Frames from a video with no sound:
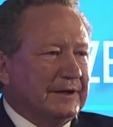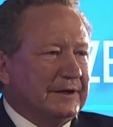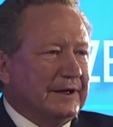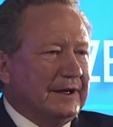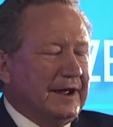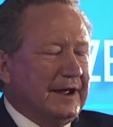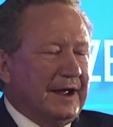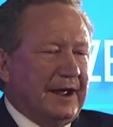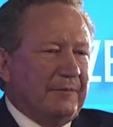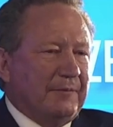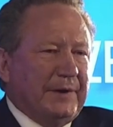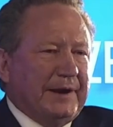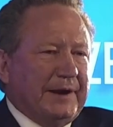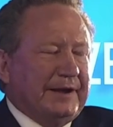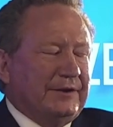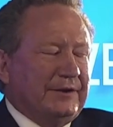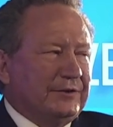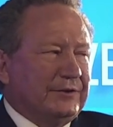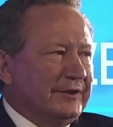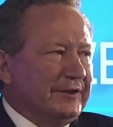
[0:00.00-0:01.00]
And we
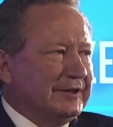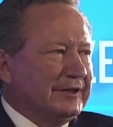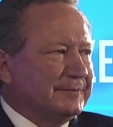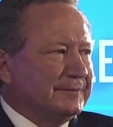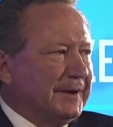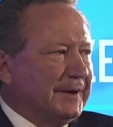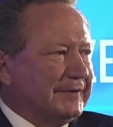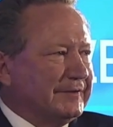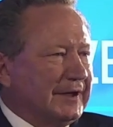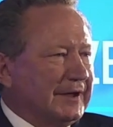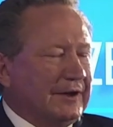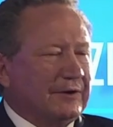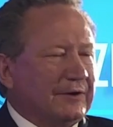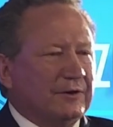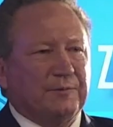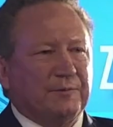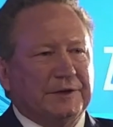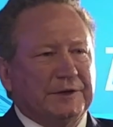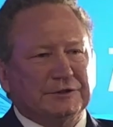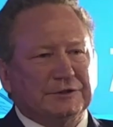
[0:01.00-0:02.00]
didn't do this by saying, look,
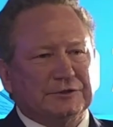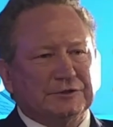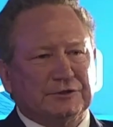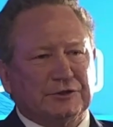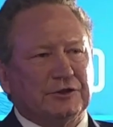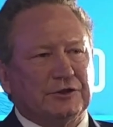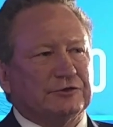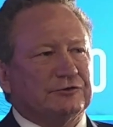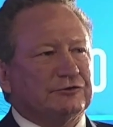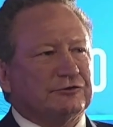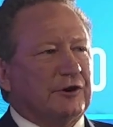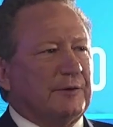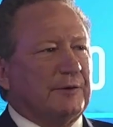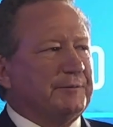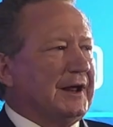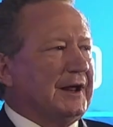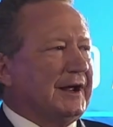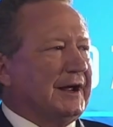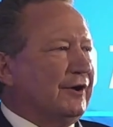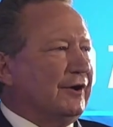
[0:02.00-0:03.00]
we're just going to drop you
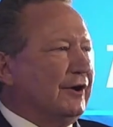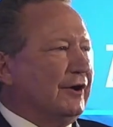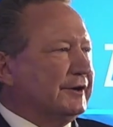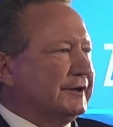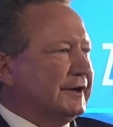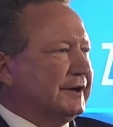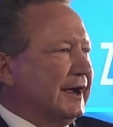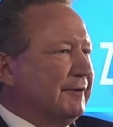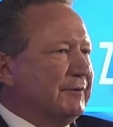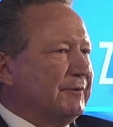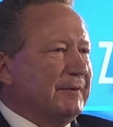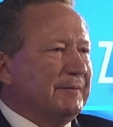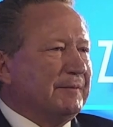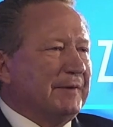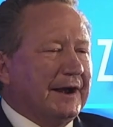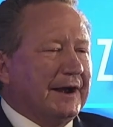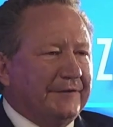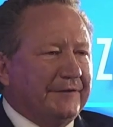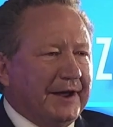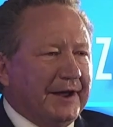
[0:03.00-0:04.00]
like a hotcake. We might
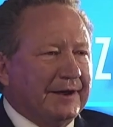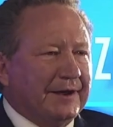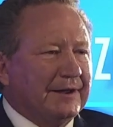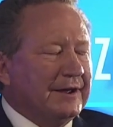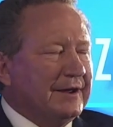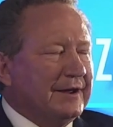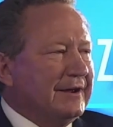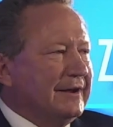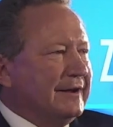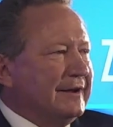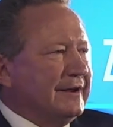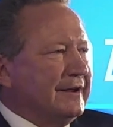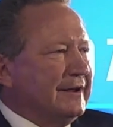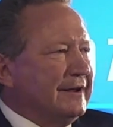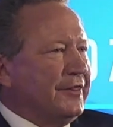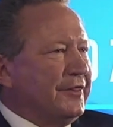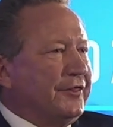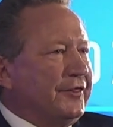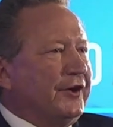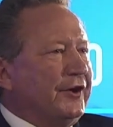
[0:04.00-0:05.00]
have had
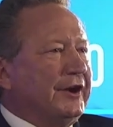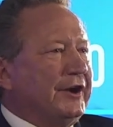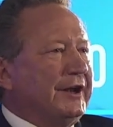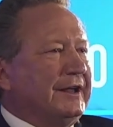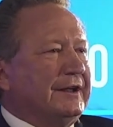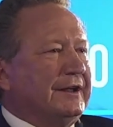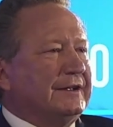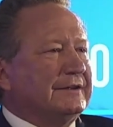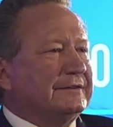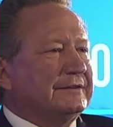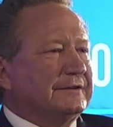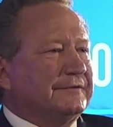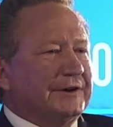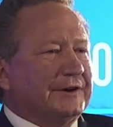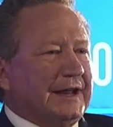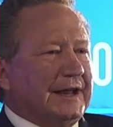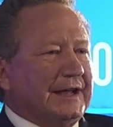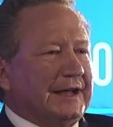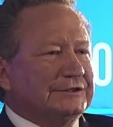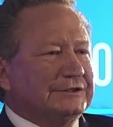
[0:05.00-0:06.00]
30 years of
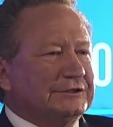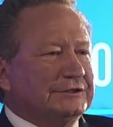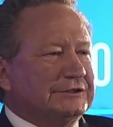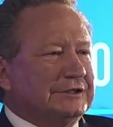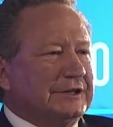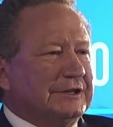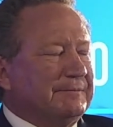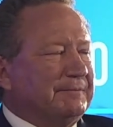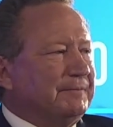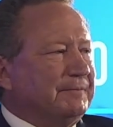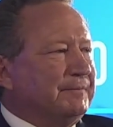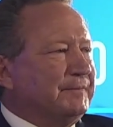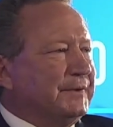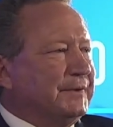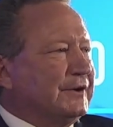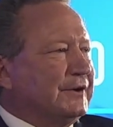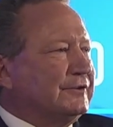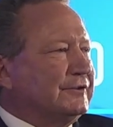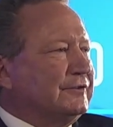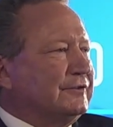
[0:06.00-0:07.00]
relationship
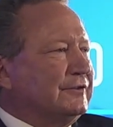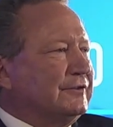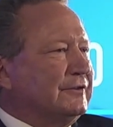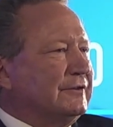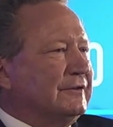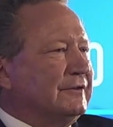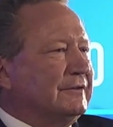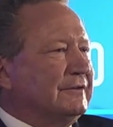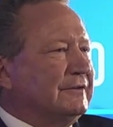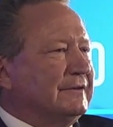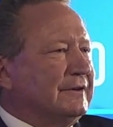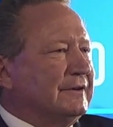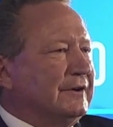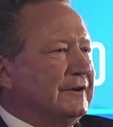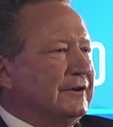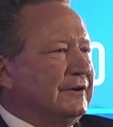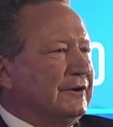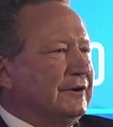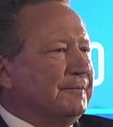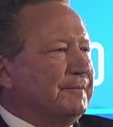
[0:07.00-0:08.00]
because
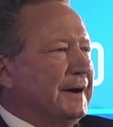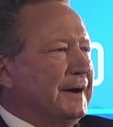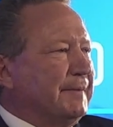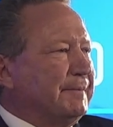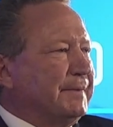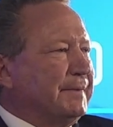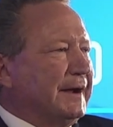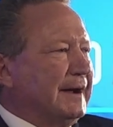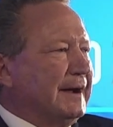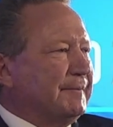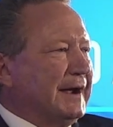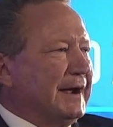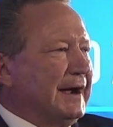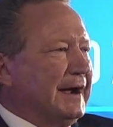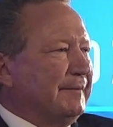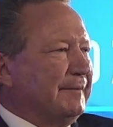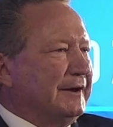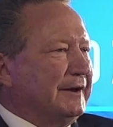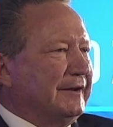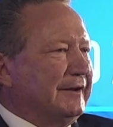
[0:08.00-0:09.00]
you're pumping up
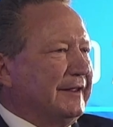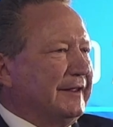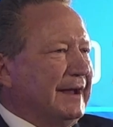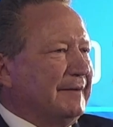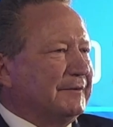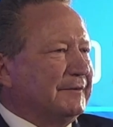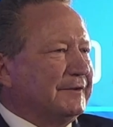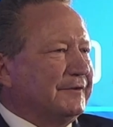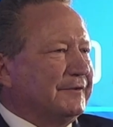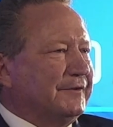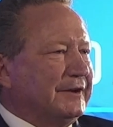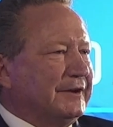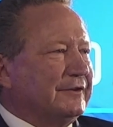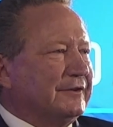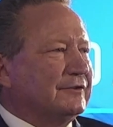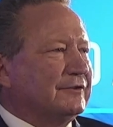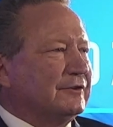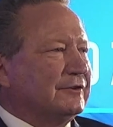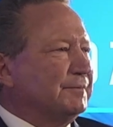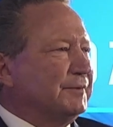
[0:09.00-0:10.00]
carbon into the atmosphere. You're
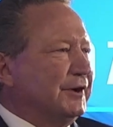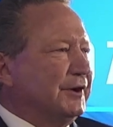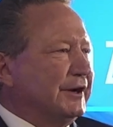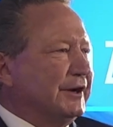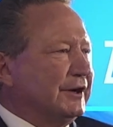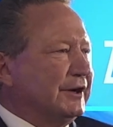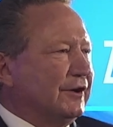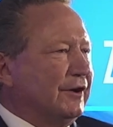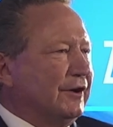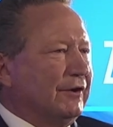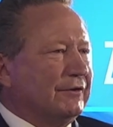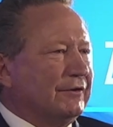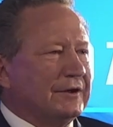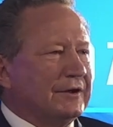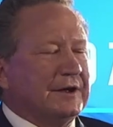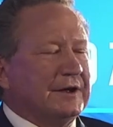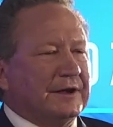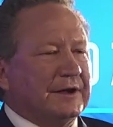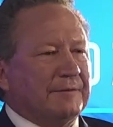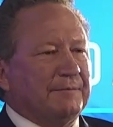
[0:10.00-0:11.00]
still burning coal,
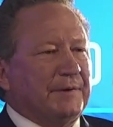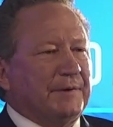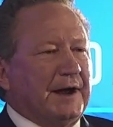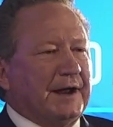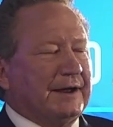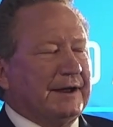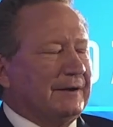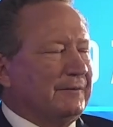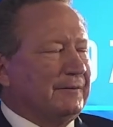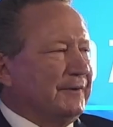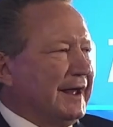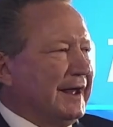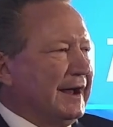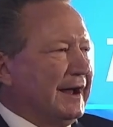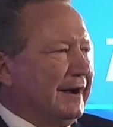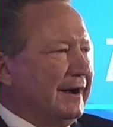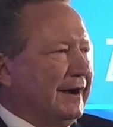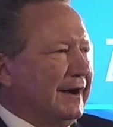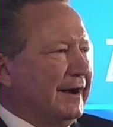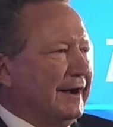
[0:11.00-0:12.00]
combining it with
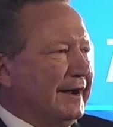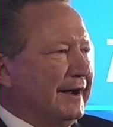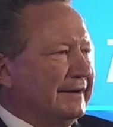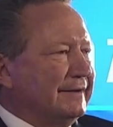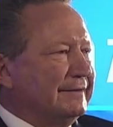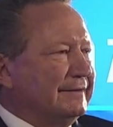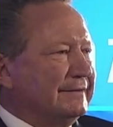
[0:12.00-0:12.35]
our iron.